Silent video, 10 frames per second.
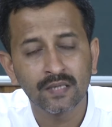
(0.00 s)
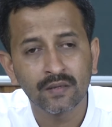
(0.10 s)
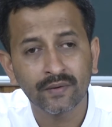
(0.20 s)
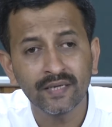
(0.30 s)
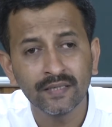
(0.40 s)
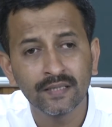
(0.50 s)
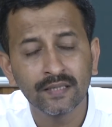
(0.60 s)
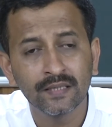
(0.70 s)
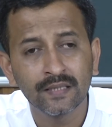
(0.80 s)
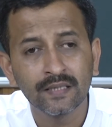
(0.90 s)
okay,
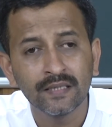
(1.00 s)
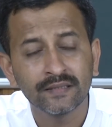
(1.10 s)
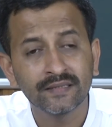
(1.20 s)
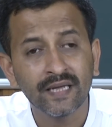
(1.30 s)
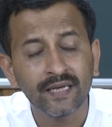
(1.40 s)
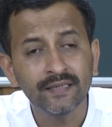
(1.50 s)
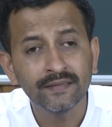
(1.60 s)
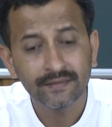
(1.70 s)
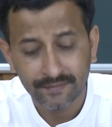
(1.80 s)
there